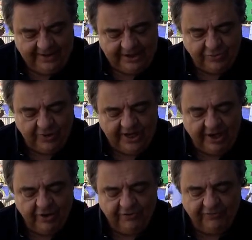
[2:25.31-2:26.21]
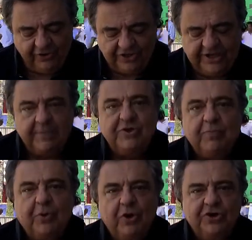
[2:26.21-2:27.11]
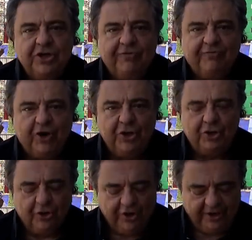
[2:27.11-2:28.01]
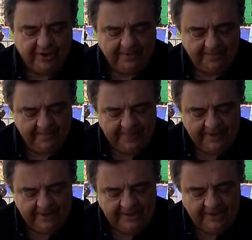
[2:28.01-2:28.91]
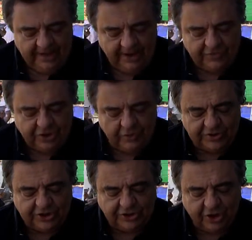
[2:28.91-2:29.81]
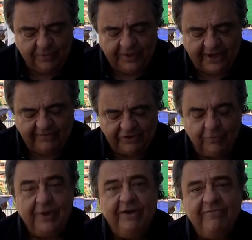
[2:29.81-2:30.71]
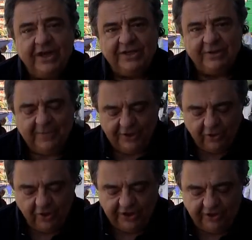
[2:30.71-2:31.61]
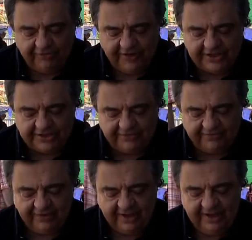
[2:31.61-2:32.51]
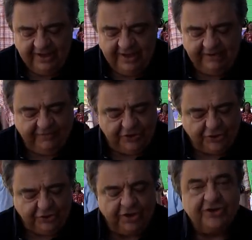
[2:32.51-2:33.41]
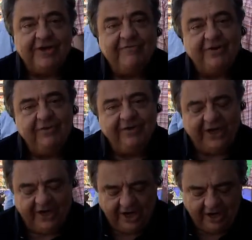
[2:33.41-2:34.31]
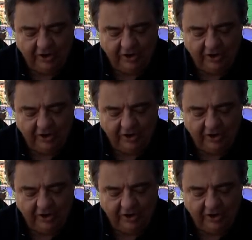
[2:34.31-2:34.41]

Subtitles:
As we now heard footsteps approaching the front door. I was always determined never to be a victim and go on the offensive if intruders ever invaded our